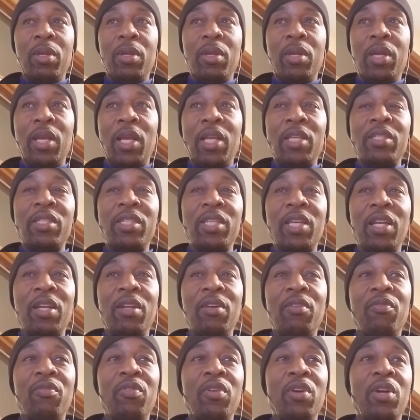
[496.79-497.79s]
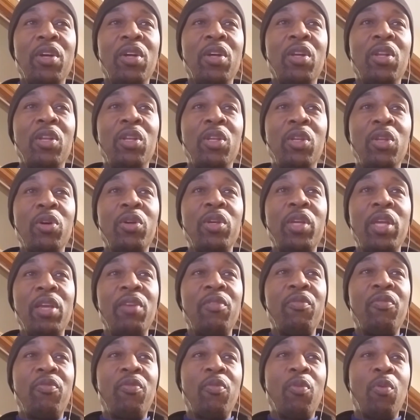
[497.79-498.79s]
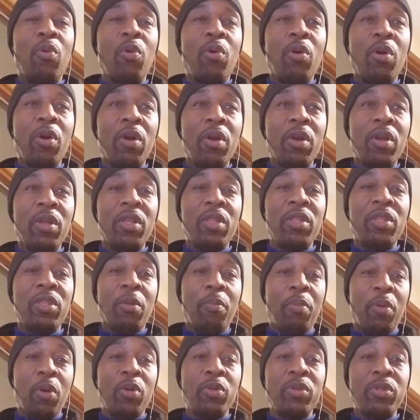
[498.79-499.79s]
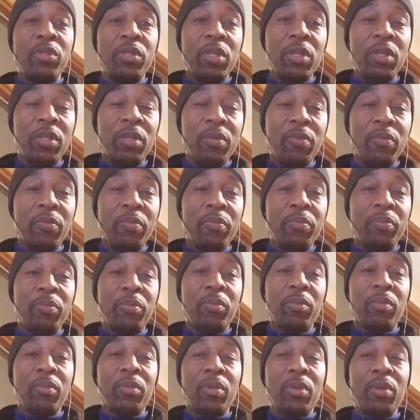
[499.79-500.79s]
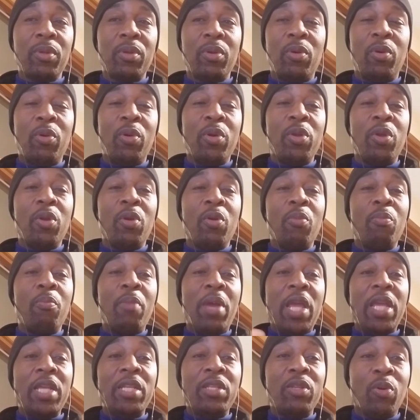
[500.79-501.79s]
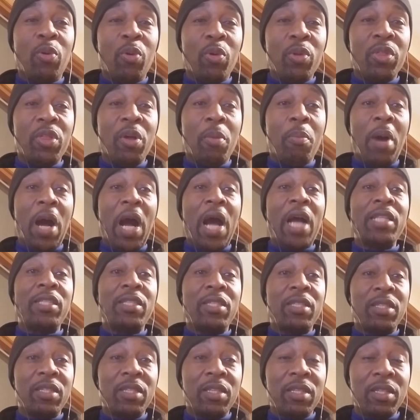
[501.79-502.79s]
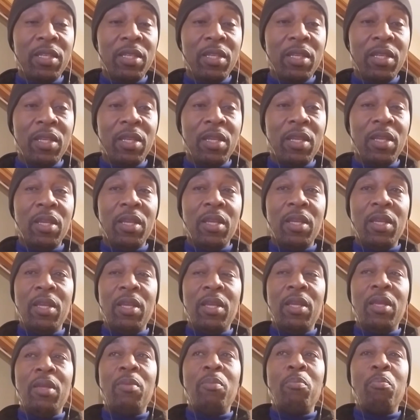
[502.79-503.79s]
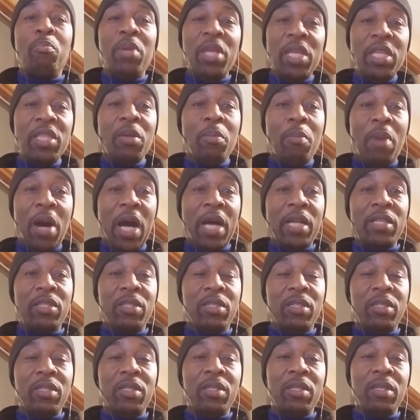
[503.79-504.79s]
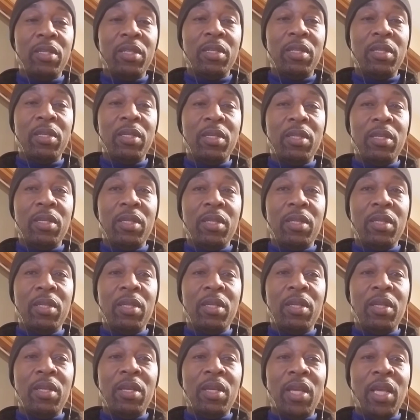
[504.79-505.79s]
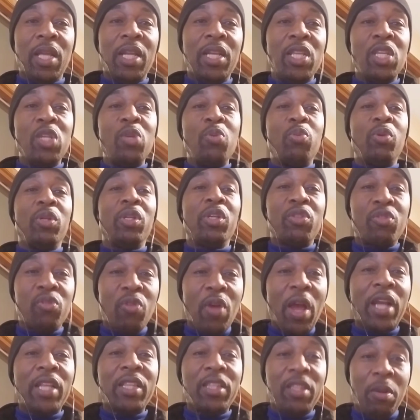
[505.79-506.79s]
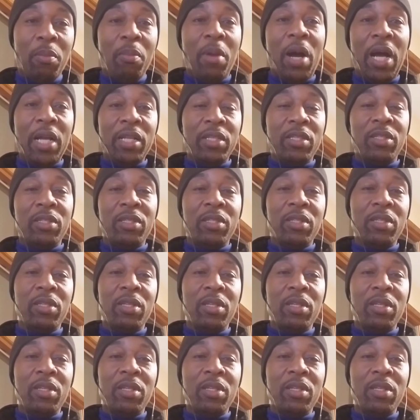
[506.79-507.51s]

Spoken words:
instead of looking for the person or your mate or the Motts, be the Motts, and then you will attract the Motts.